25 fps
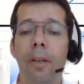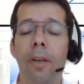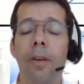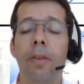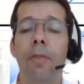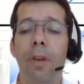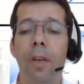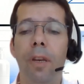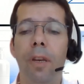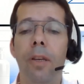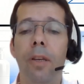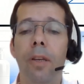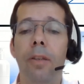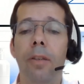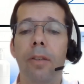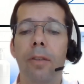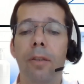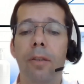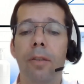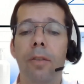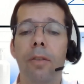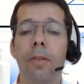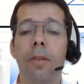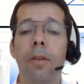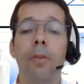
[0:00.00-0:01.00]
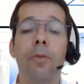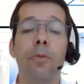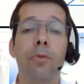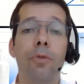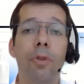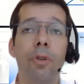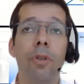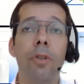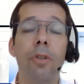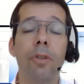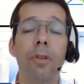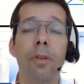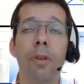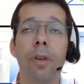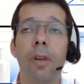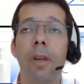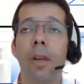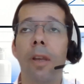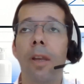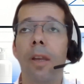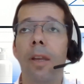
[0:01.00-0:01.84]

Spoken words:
and convenient solutions.